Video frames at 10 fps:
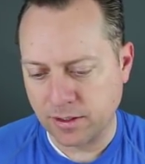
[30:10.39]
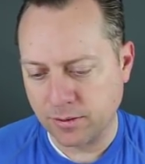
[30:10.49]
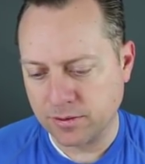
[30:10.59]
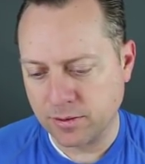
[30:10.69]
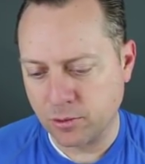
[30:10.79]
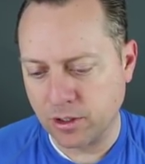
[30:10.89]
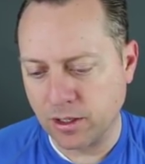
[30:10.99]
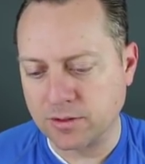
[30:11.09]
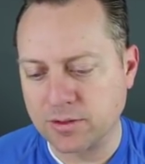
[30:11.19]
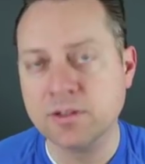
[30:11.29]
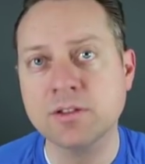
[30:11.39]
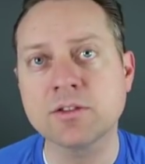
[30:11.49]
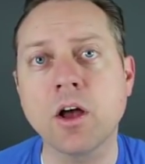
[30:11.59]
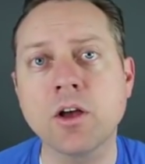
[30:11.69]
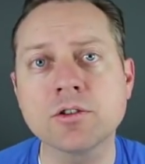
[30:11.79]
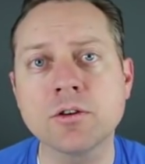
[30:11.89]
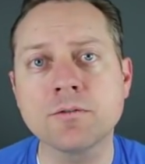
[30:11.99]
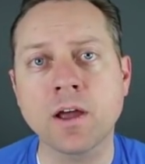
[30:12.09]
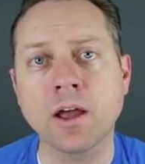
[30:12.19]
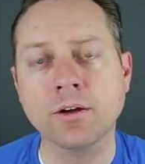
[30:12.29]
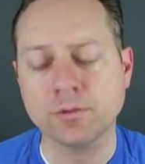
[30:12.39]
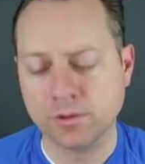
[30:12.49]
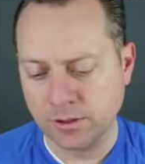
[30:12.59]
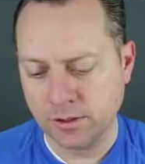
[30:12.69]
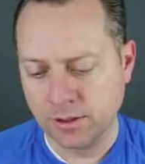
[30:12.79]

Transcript: That was somewhere else. This is also found